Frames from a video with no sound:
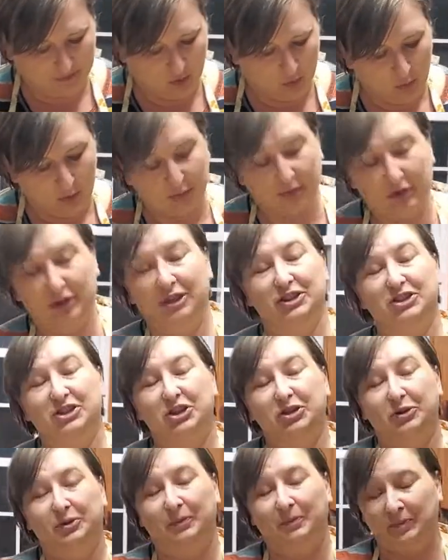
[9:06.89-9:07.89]
what we're gonna
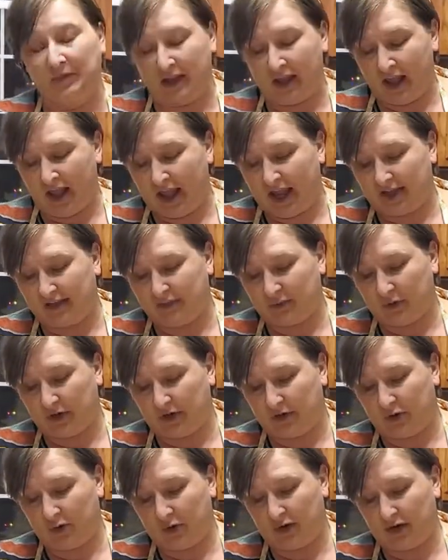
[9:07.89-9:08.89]
do is we
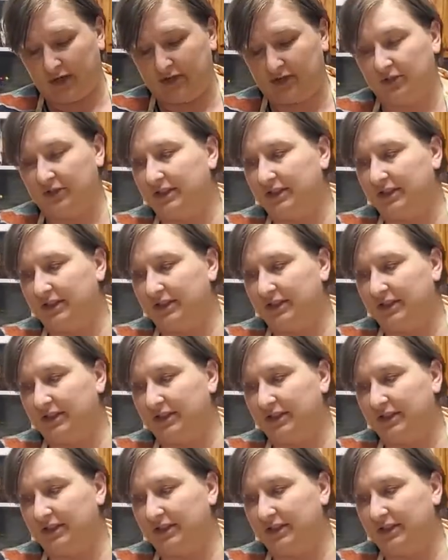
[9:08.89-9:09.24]
are going to